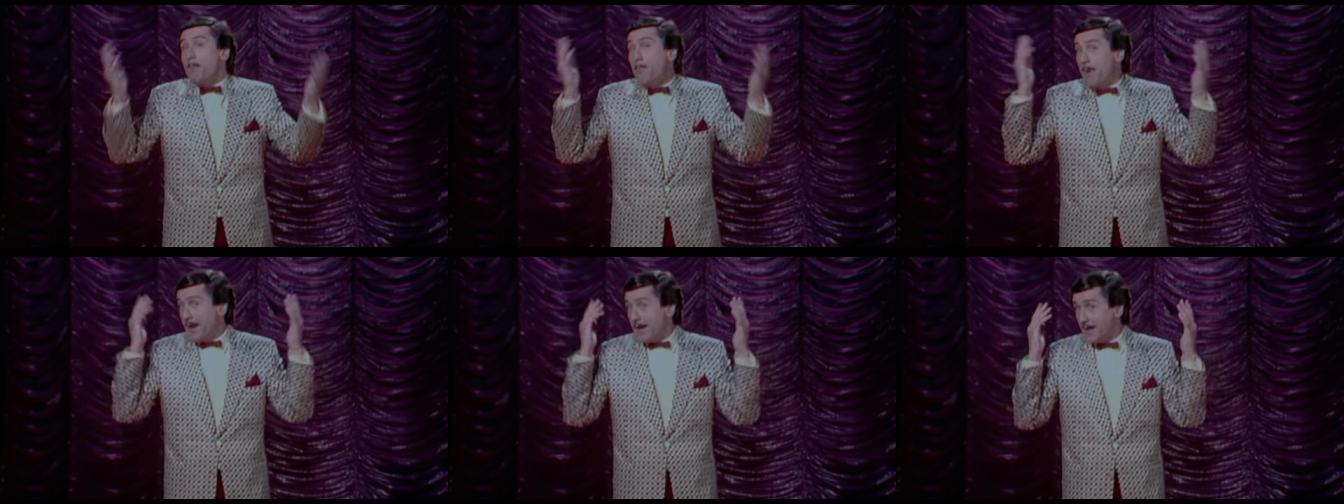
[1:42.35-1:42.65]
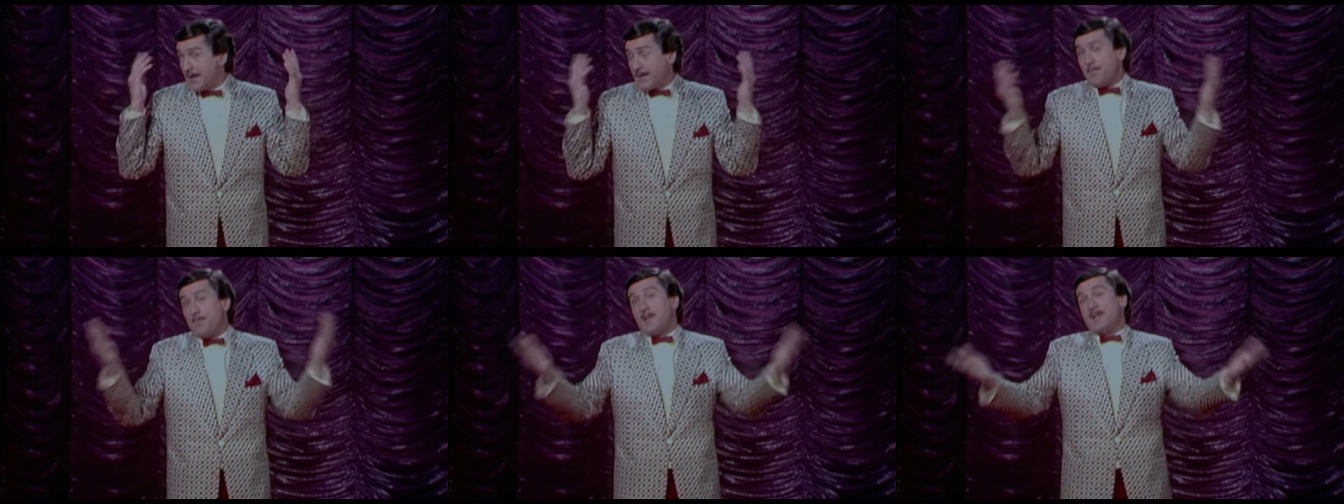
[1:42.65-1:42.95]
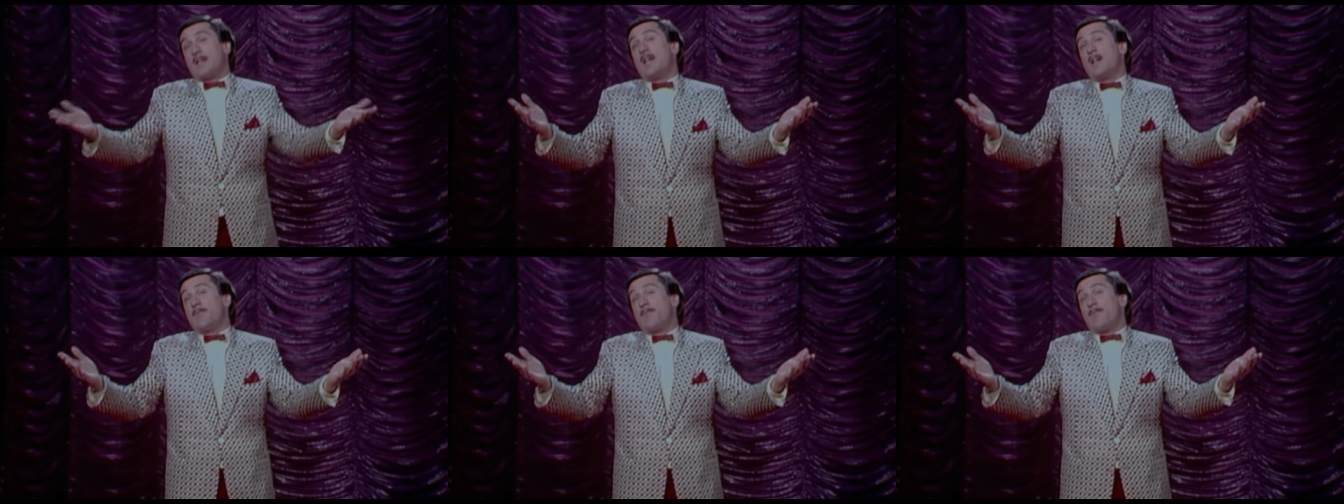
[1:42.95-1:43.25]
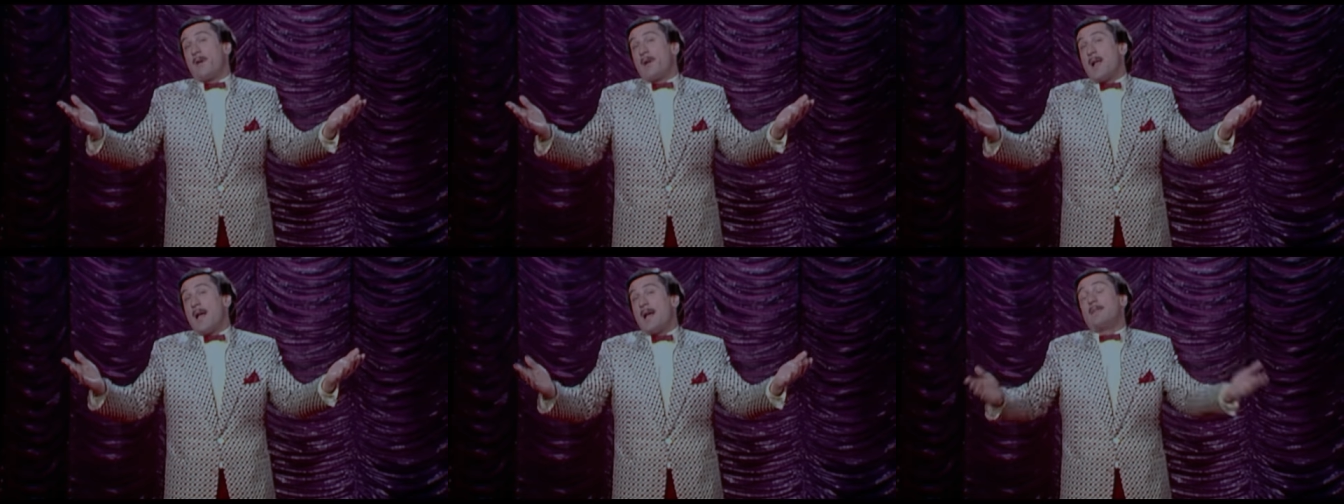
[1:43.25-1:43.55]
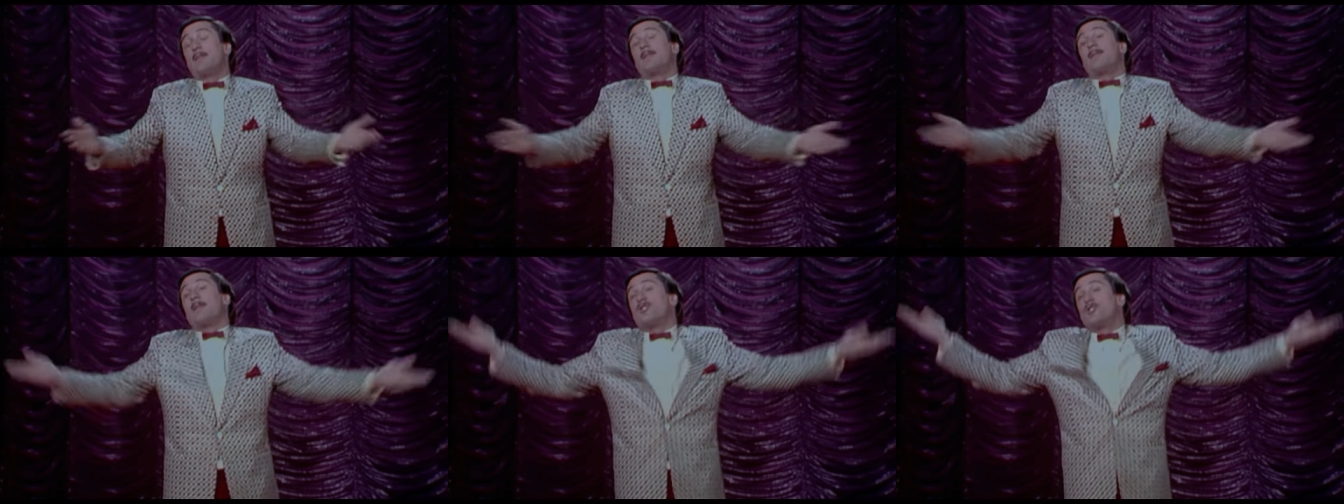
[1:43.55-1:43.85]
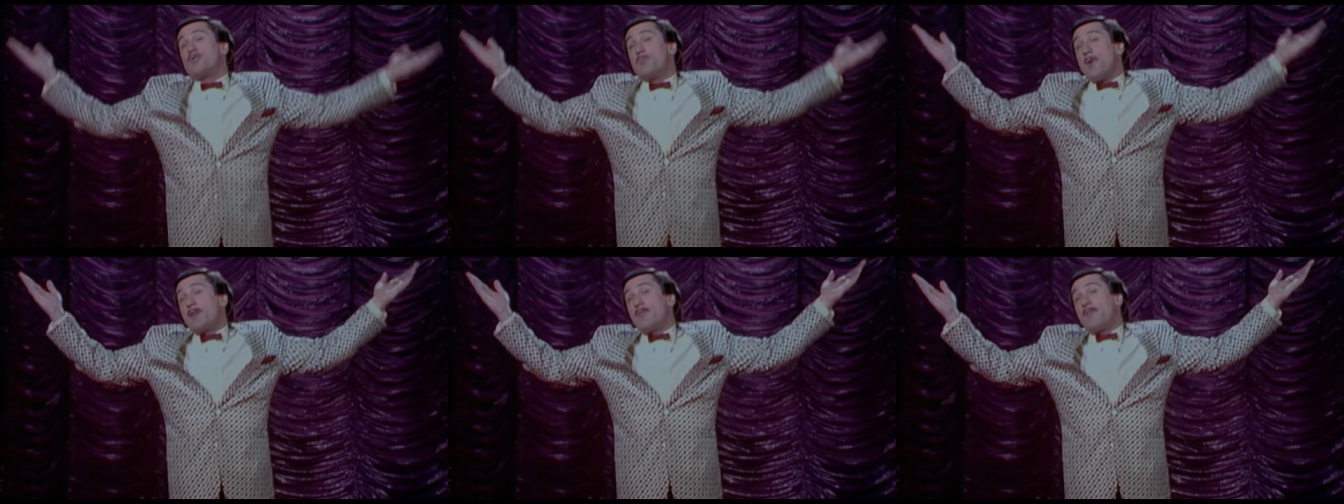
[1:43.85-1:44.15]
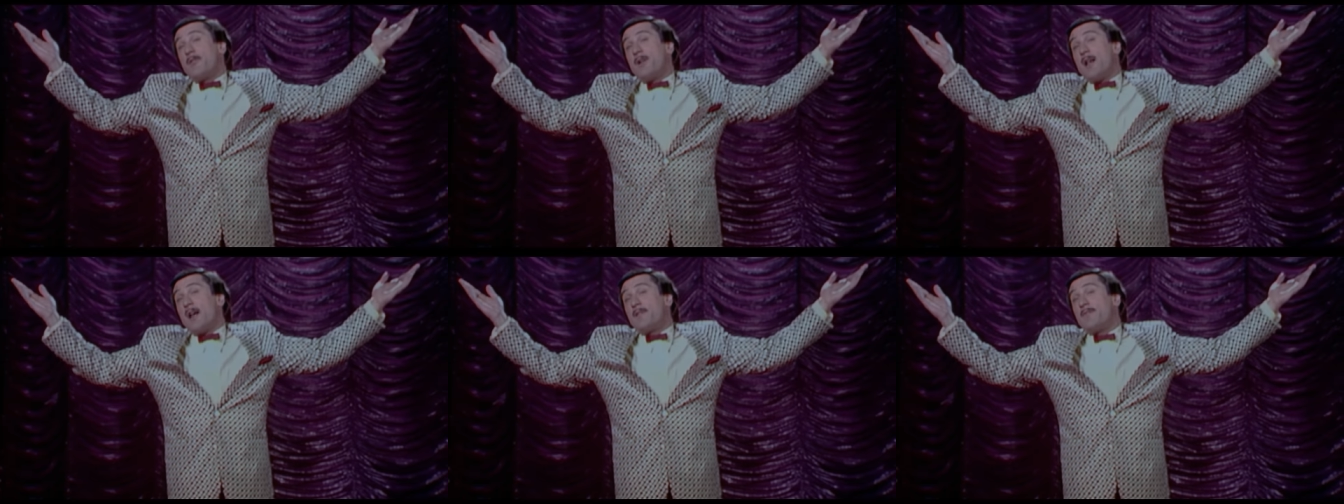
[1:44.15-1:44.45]
Better to be king for a night than schmuck
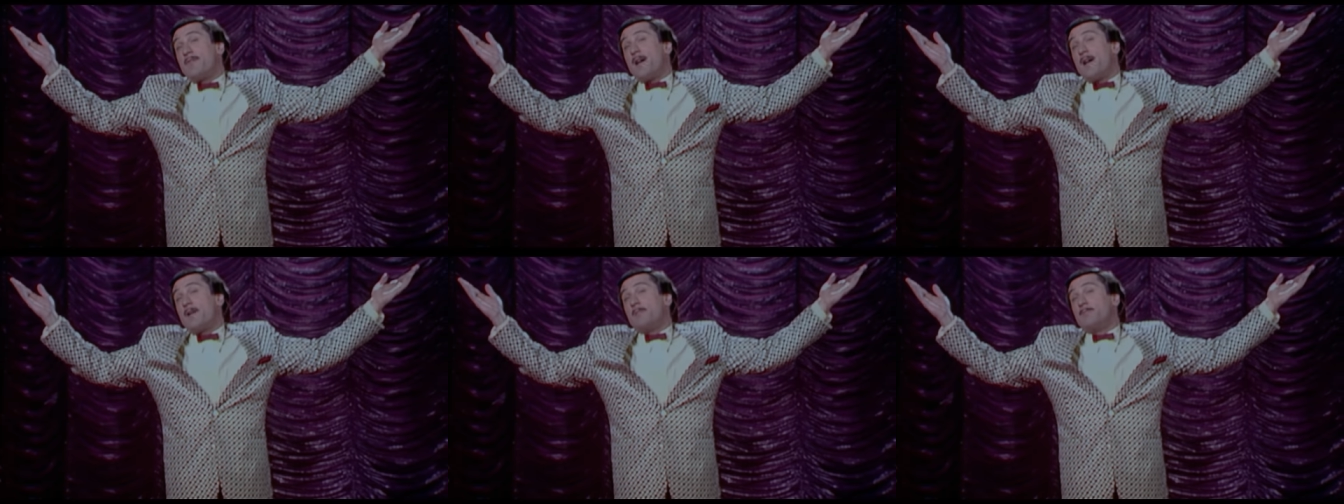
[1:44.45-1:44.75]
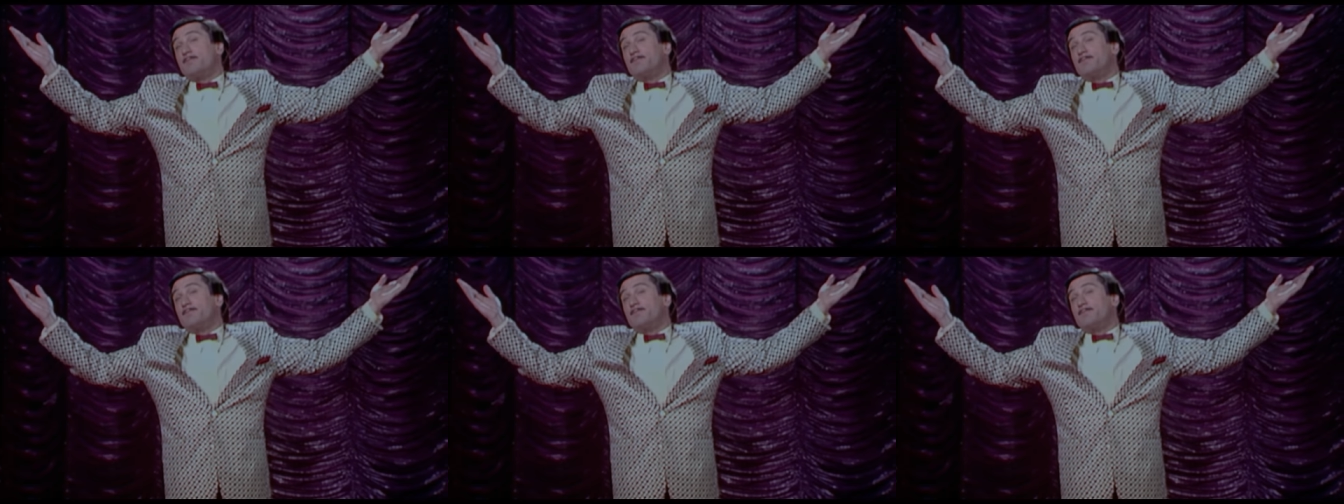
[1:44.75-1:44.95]
for a lifetime.